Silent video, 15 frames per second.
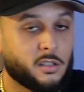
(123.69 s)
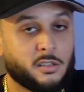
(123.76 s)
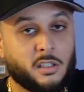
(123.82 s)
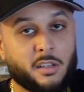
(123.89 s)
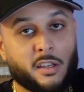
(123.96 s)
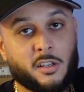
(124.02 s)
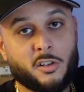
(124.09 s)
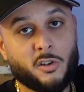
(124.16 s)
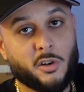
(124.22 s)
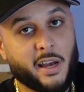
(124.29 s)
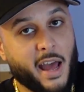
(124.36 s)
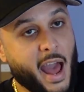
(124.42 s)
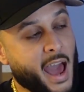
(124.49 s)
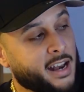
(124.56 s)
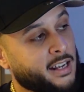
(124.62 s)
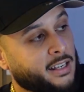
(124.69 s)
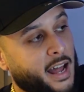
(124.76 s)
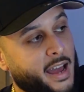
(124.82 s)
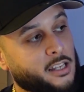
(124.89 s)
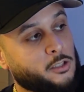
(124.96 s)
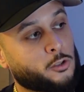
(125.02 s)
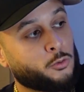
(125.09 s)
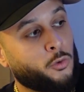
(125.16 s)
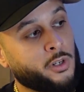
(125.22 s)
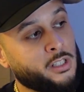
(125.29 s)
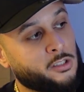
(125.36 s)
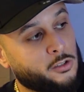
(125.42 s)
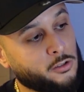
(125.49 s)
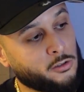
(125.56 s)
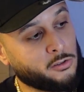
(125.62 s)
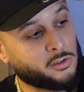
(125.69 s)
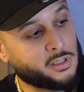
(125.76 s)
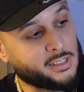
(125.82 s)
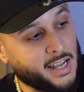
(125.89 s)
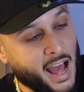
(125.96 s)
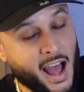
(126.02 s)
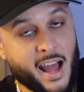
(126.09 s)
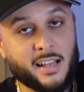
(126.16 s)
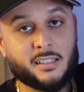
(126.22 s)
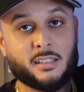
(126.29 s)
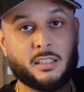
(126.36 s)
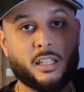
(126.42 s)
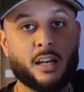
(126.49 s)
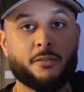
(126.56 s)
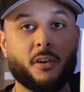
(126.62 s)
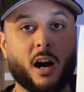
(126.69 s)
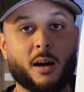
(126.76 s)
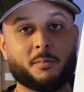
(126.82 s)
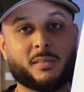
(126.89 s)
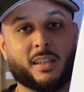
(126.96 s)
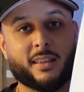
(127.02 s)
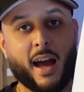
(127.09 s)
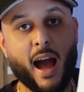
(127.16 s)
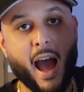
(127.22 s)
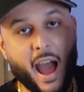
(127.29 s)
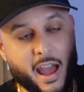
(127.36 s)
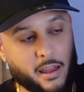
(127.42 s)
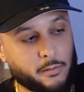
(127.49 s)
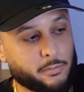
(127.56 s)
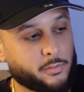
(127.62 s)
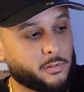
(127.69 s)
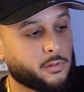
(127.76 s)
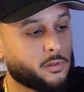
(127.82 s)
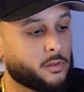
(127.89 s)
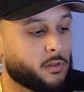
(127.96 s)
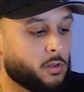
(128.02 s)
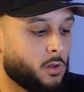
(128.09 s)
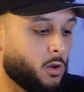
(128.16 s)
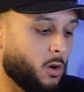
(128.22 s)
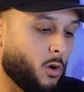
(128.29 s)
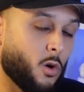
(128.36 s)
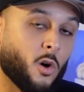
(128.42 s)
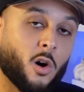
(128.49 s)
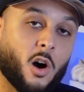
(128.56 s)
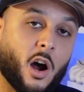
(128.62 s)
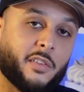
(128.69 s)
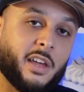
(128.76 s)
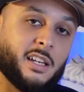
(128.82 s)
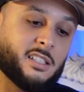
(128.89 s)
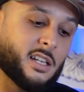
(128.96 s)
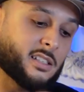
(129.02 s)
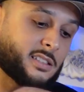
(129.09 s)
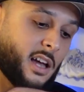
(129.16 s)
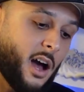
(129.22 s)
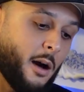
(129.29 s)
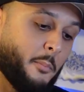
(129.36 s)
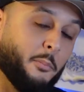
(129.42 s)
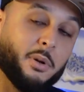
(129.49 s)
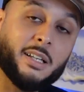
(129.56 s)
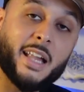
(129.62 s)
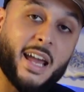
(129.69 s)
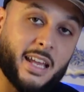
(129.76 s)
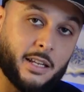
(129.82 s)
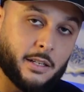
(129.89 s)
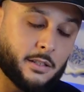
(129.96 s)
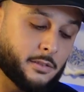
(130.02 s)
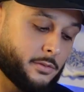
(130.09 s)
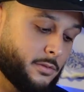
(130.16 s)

Do the new Adilette 22 slides live up to the hype? Or are they just a blatant